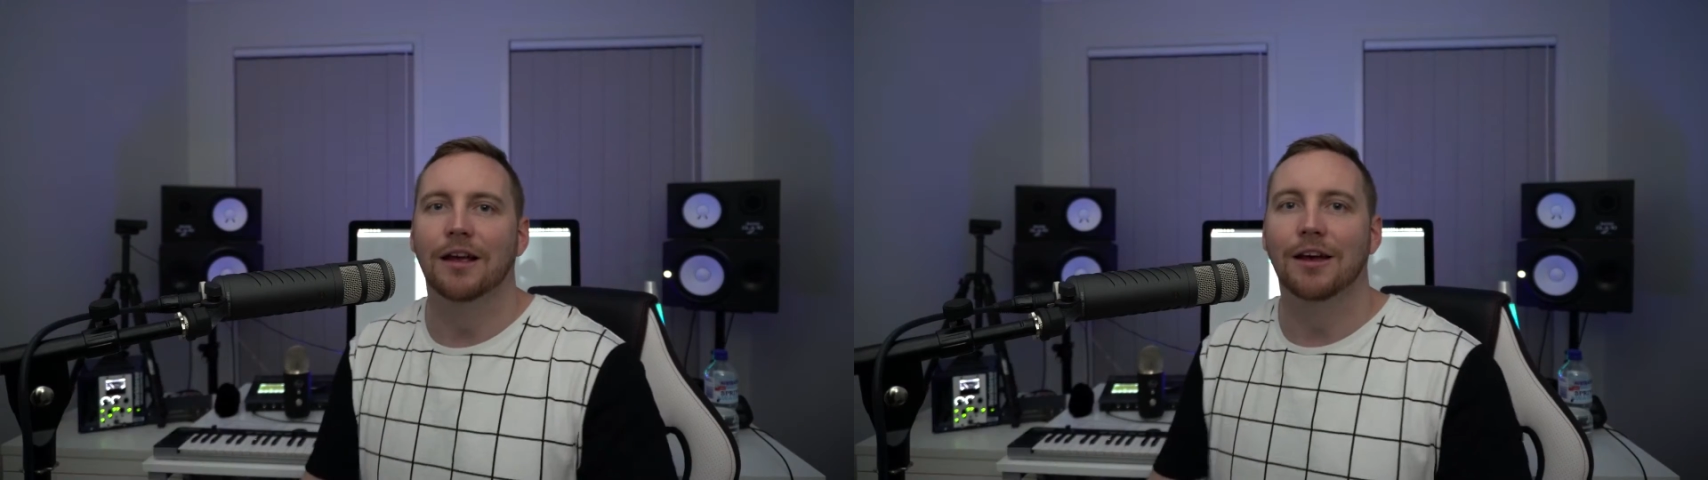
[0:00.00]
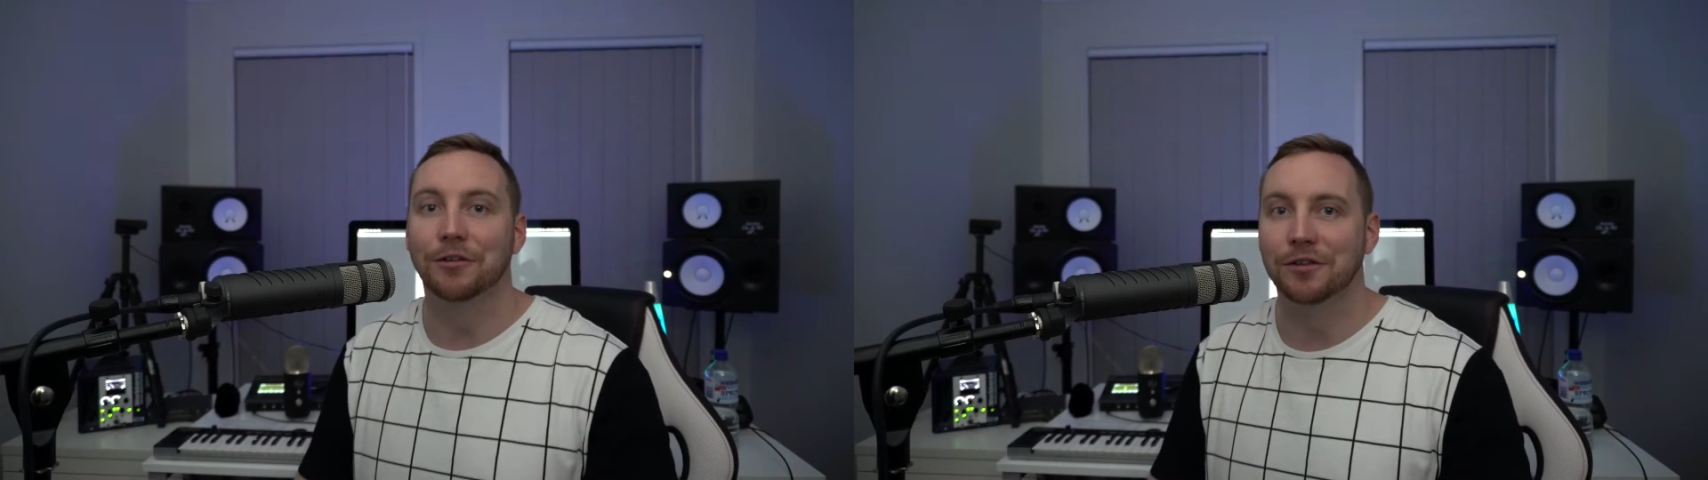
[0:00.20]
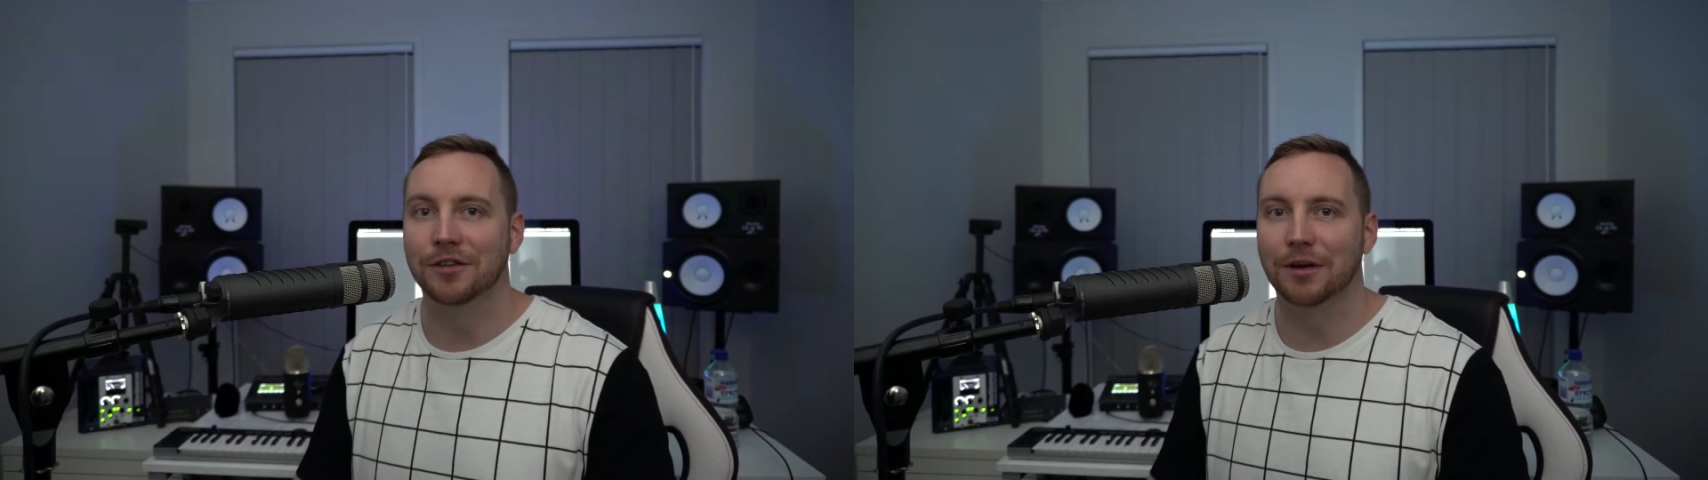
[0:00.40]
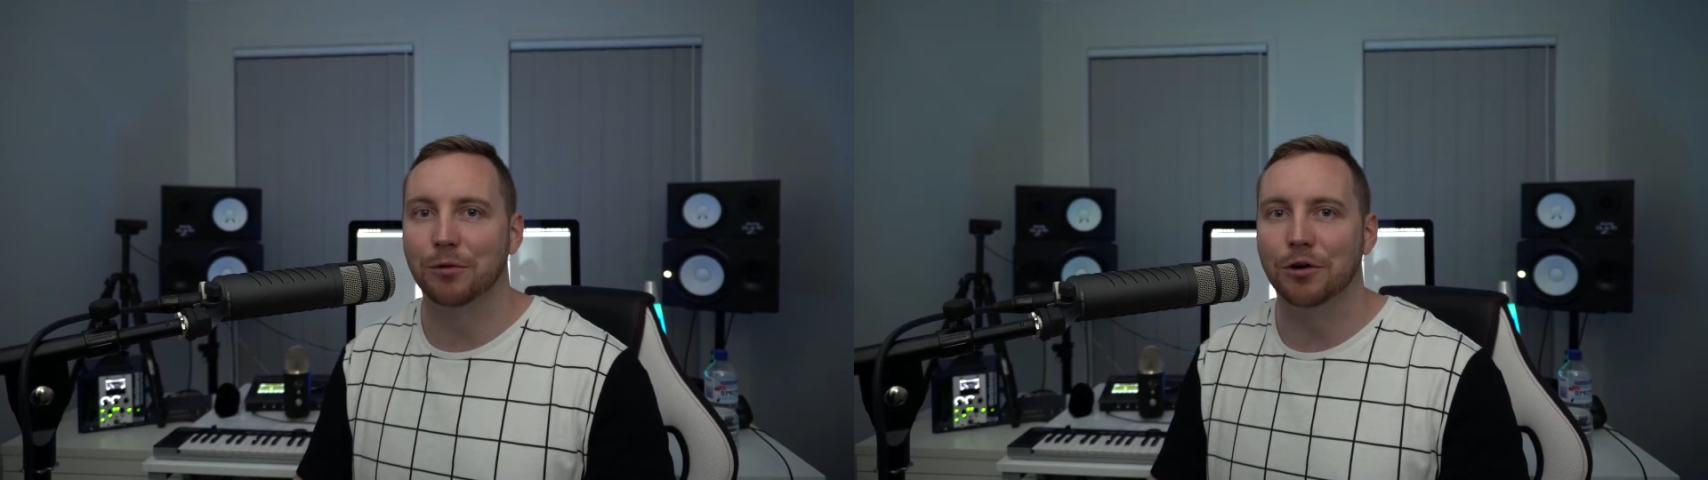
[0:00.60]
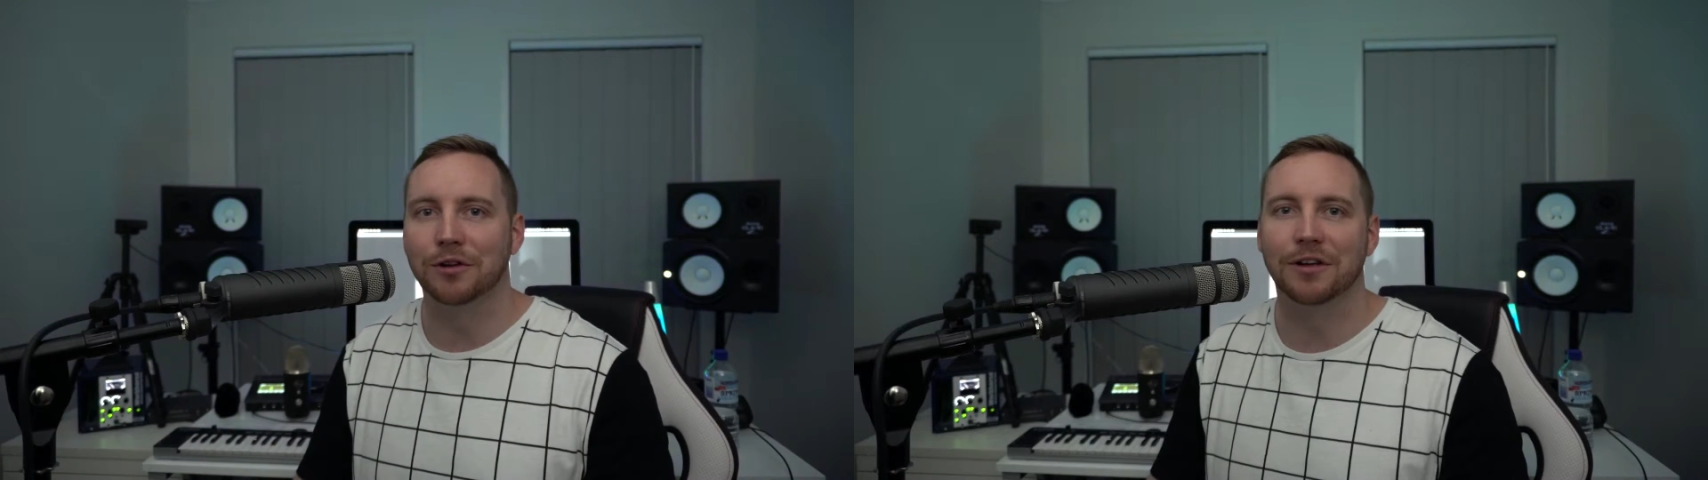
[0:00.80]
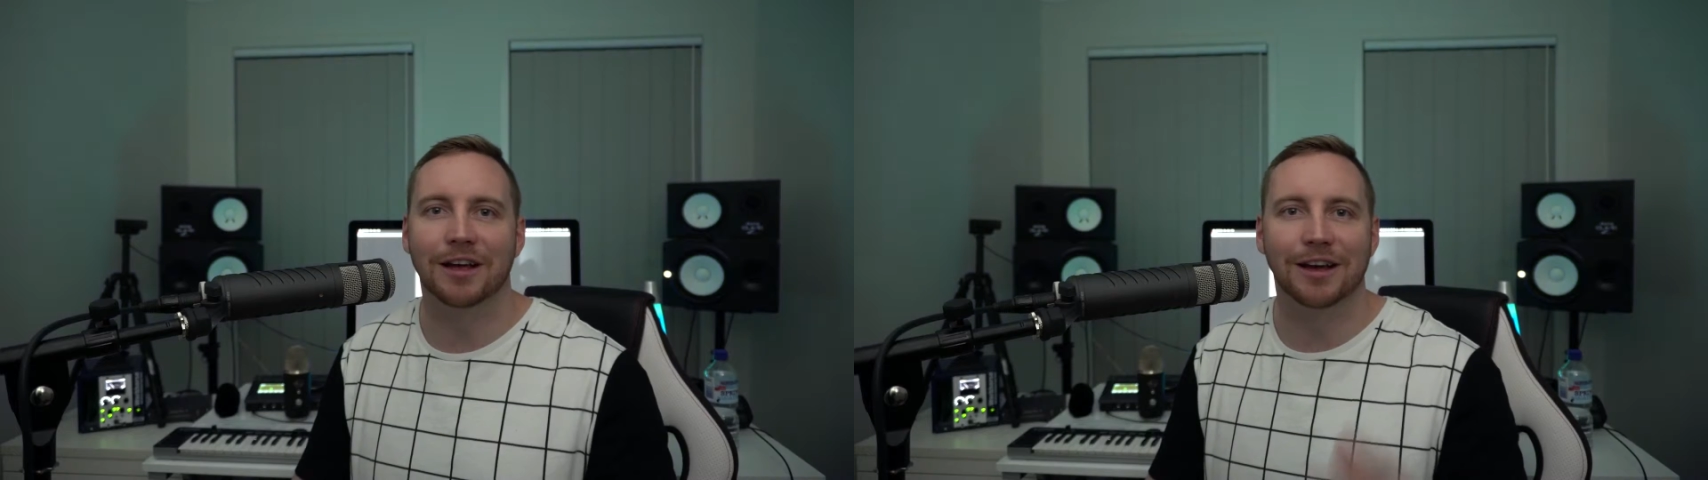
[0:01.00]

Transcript: I'll use that word,